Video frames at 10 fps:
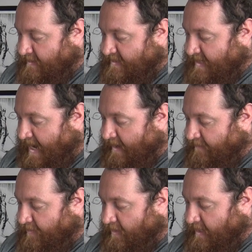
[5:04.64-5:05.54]
stack
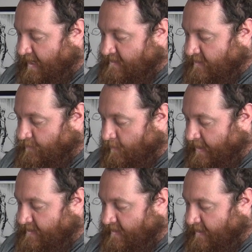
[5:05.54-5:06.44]
if you can cast it
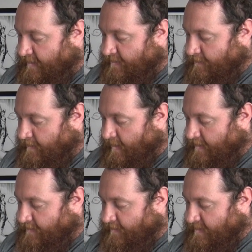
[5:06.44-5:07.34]
twice
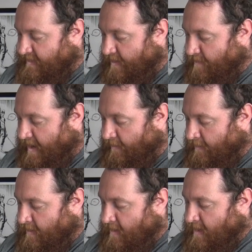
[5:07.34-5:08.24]
onto the same model.